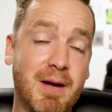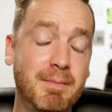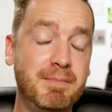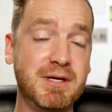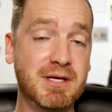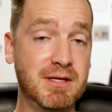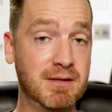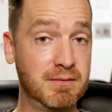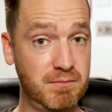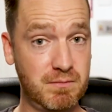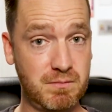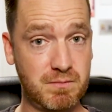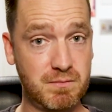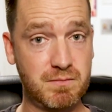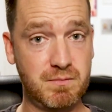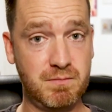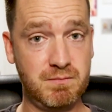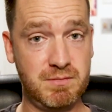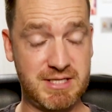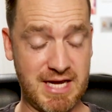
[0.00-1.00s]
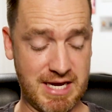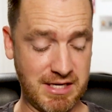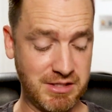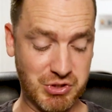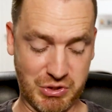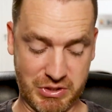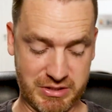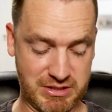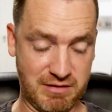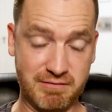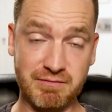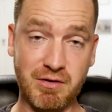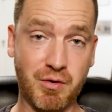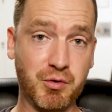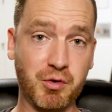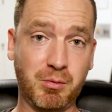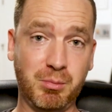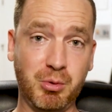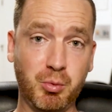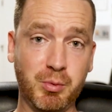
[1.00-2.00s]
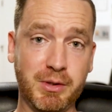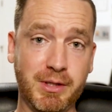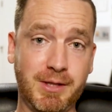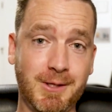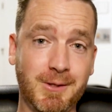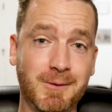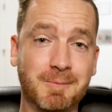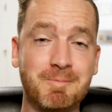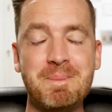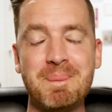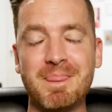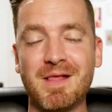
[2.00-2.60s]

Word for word: I'm being dangerously vulnerable with you.